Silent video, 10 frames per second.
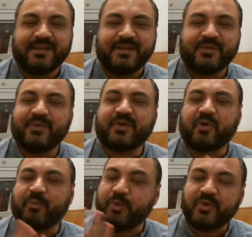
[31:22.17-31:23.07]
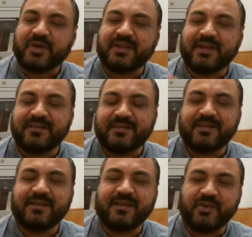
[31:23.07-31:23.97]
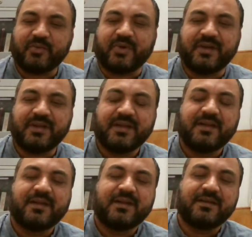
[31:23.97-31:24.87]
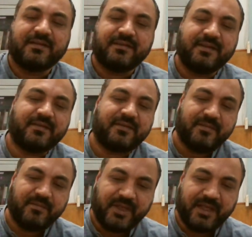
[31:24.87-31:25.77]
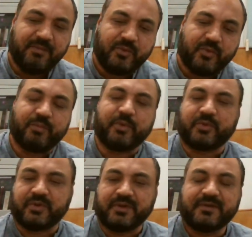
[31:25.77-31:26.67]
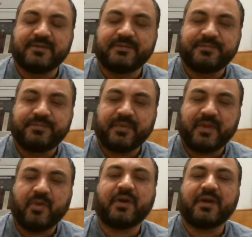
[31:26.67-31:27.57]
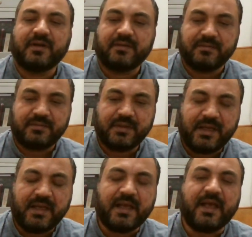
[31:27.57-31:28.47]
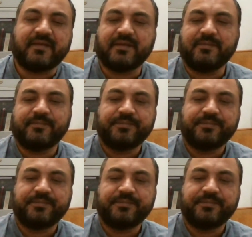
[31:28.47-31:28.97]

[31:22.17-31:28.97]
So computer, that is an English word, just became computer. Or al-hasib.